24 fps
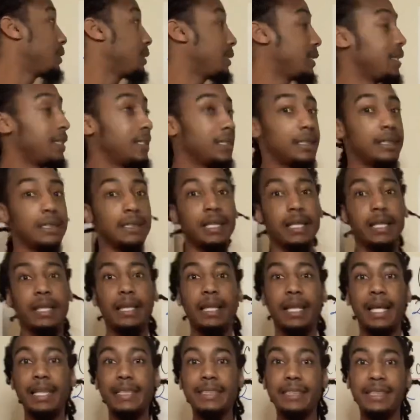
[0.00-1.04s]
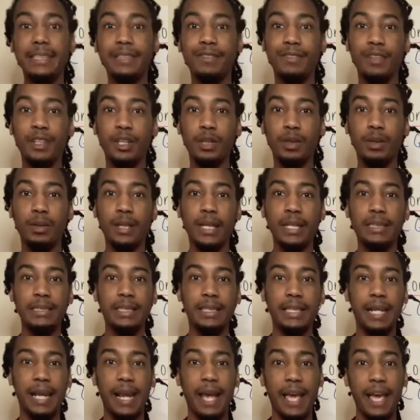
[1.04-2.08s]
this video lesson
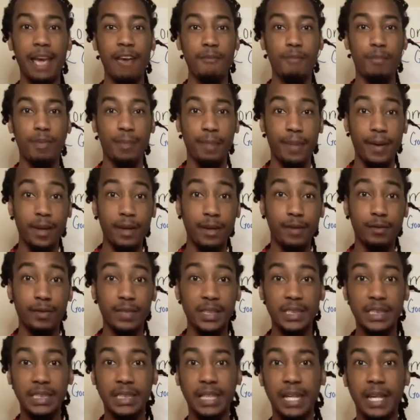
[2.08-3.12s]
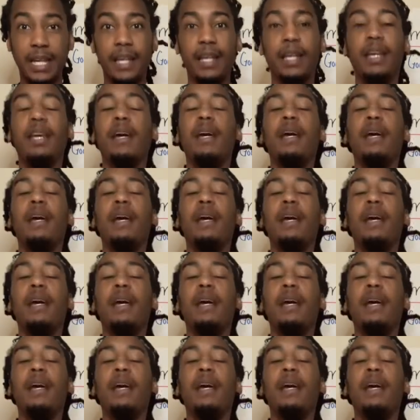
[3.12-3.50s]
that I have prepared for today,